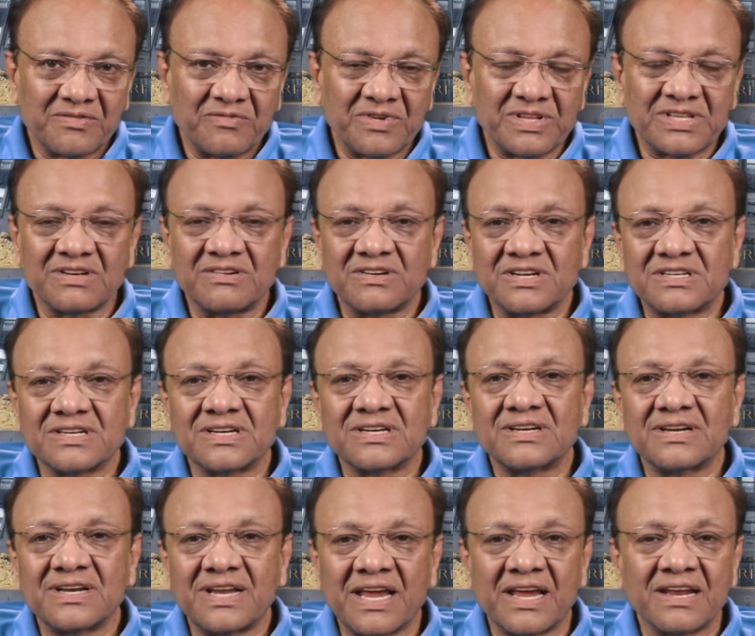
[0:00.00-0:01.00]
with a
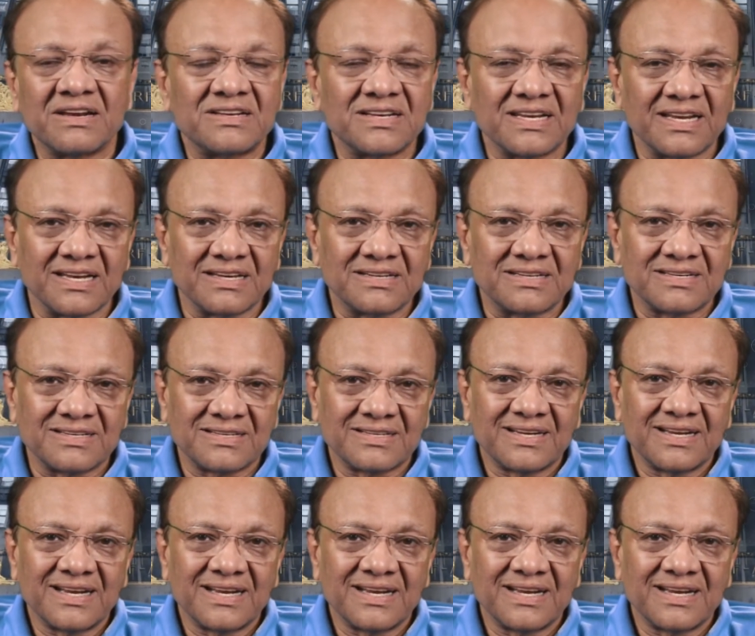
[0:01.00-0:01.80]
return air ticket